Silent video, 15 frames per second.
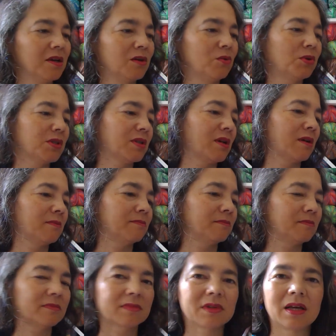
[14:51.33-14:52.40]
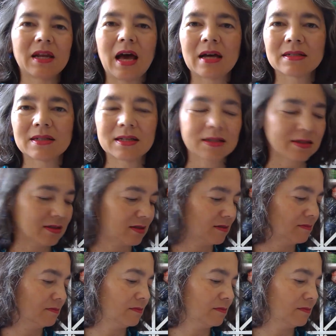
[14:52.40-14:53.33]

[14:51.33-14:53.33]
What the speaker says: who was an artist.